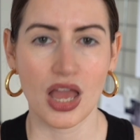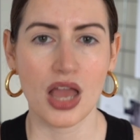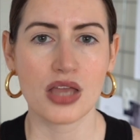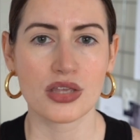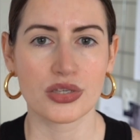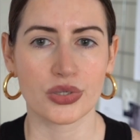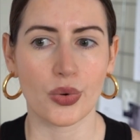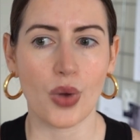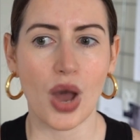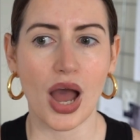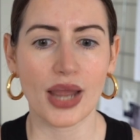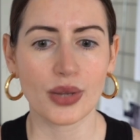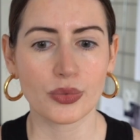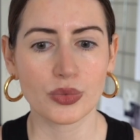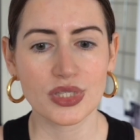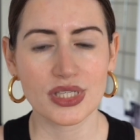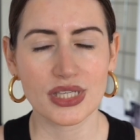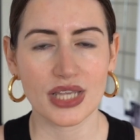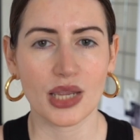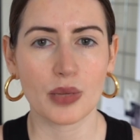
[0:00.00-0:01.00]
So I would
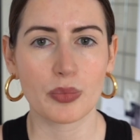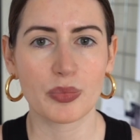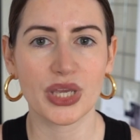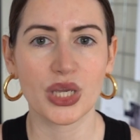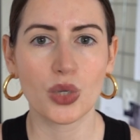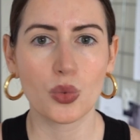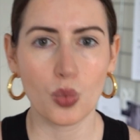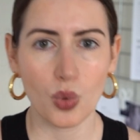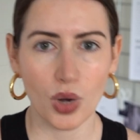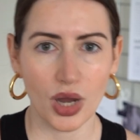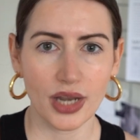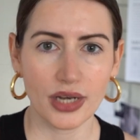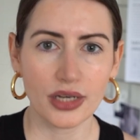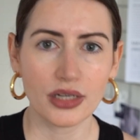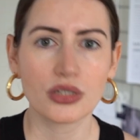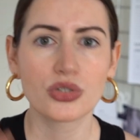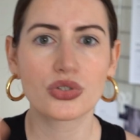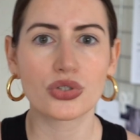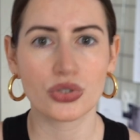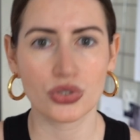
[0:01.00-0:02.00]
say pick
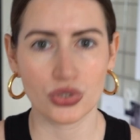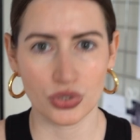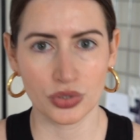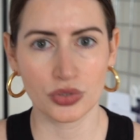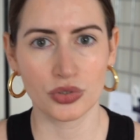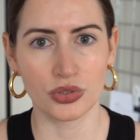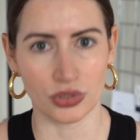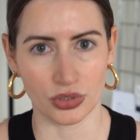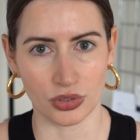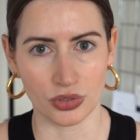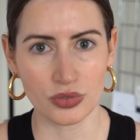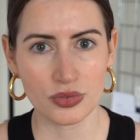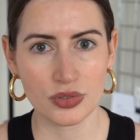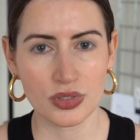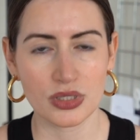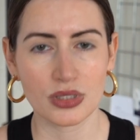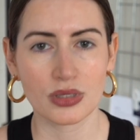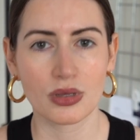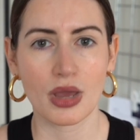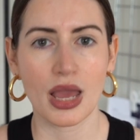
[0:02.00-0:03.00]
1 to 2
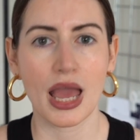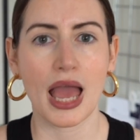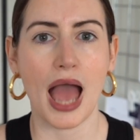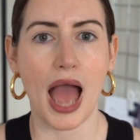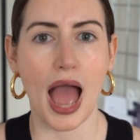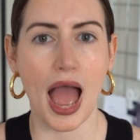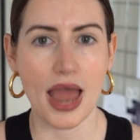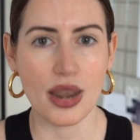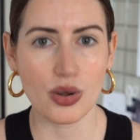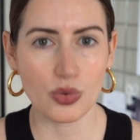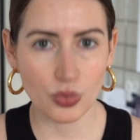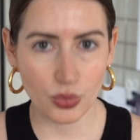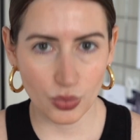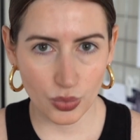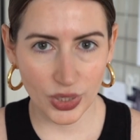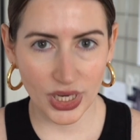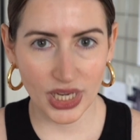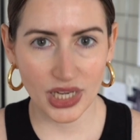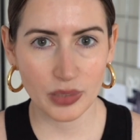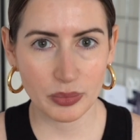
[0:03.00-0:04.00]
goals and
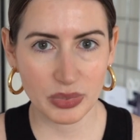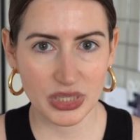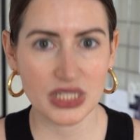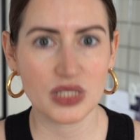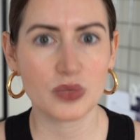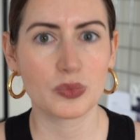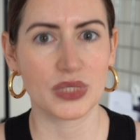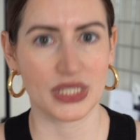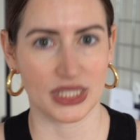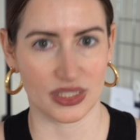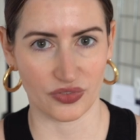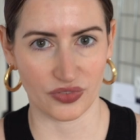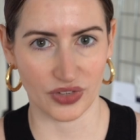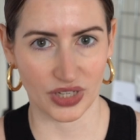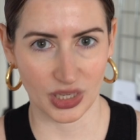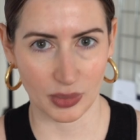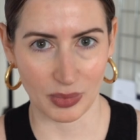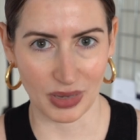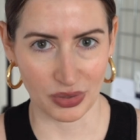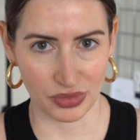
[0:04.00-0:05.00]
really be specific
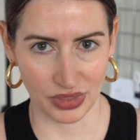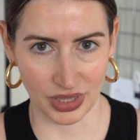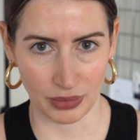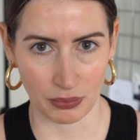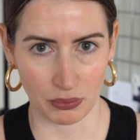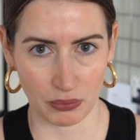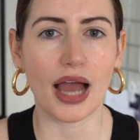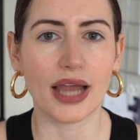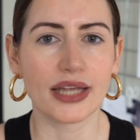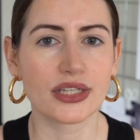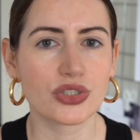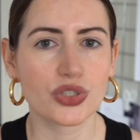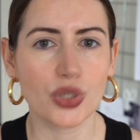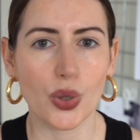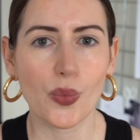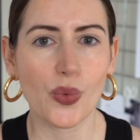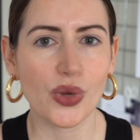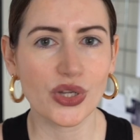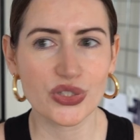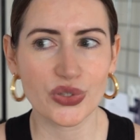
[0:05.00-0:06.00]
about them. I don't
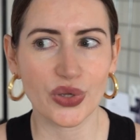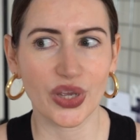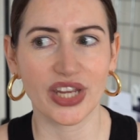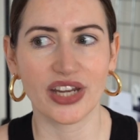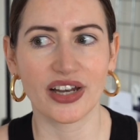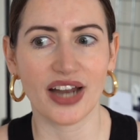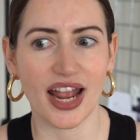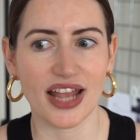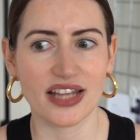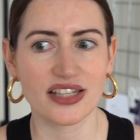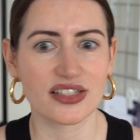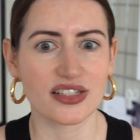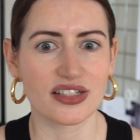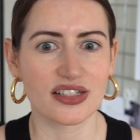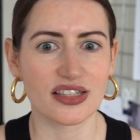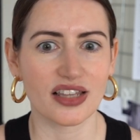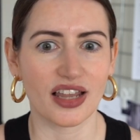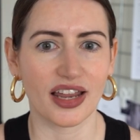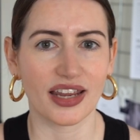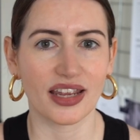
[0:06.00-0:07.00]
want to hear answers
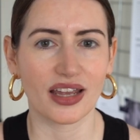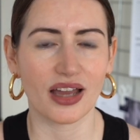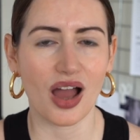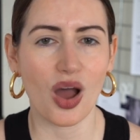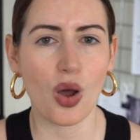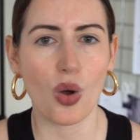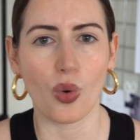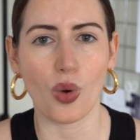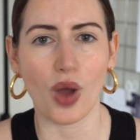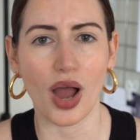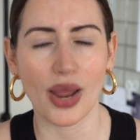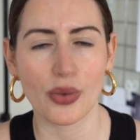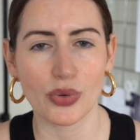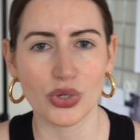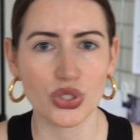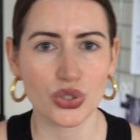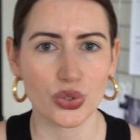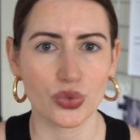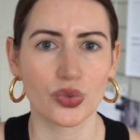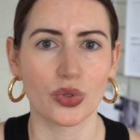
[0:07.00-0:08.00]
like, oh, I want
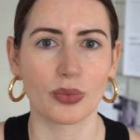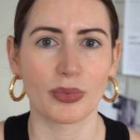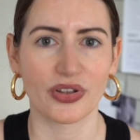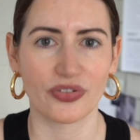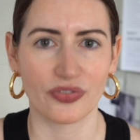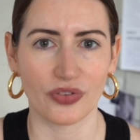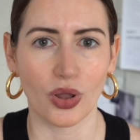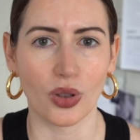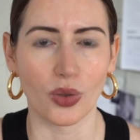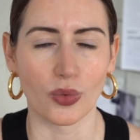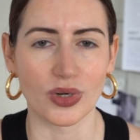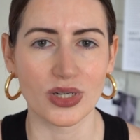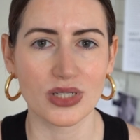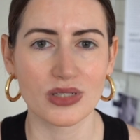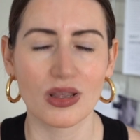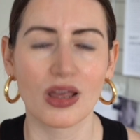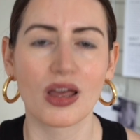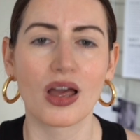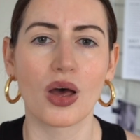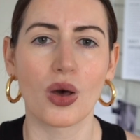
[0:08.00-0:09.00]
to grow my
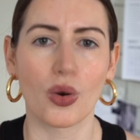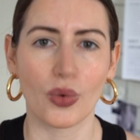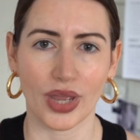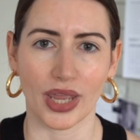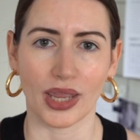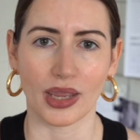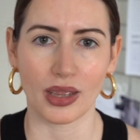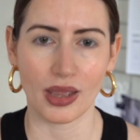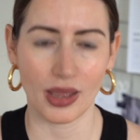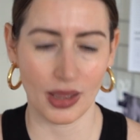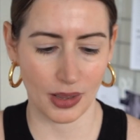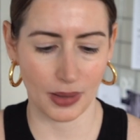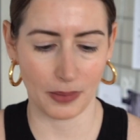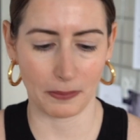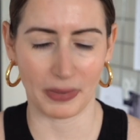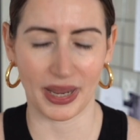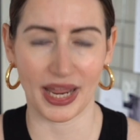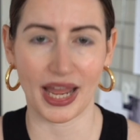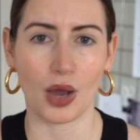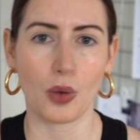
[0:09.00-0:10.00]
followers. Okay,
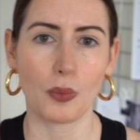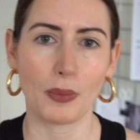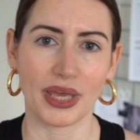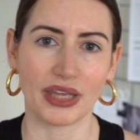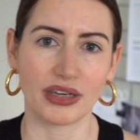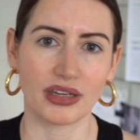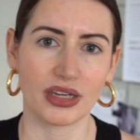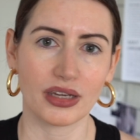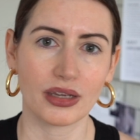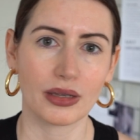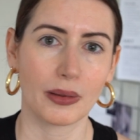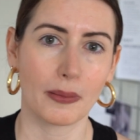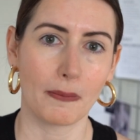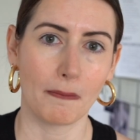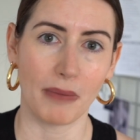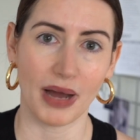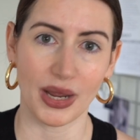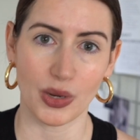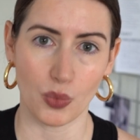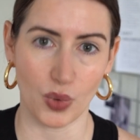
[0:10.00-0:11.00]
by how many?
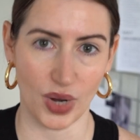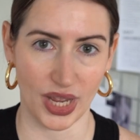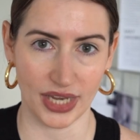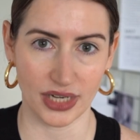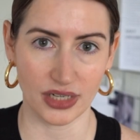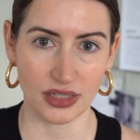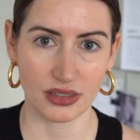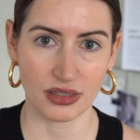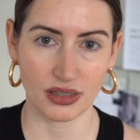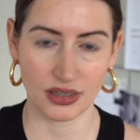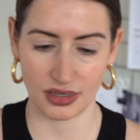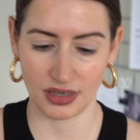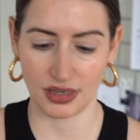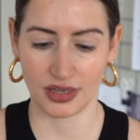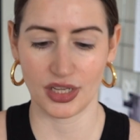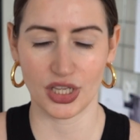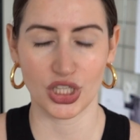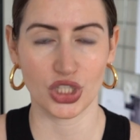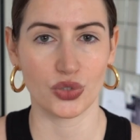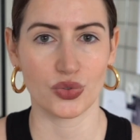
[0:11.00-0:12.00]
By when?
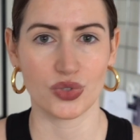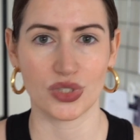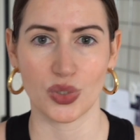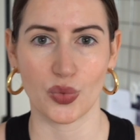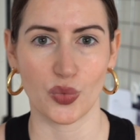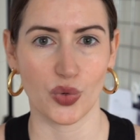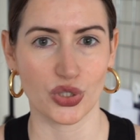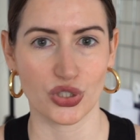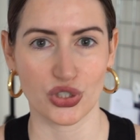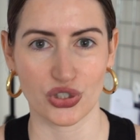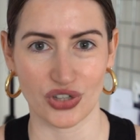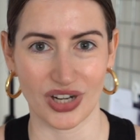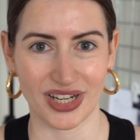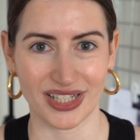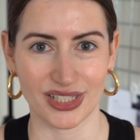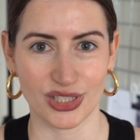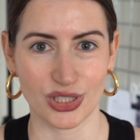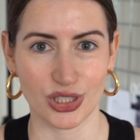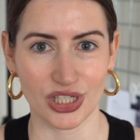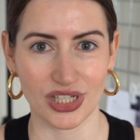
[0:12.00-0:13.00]
Using what
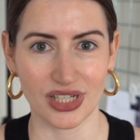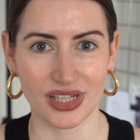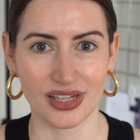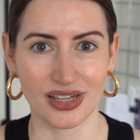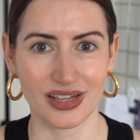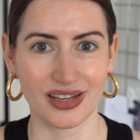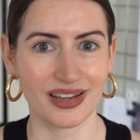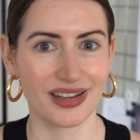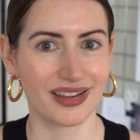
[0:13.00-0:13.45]
strategy?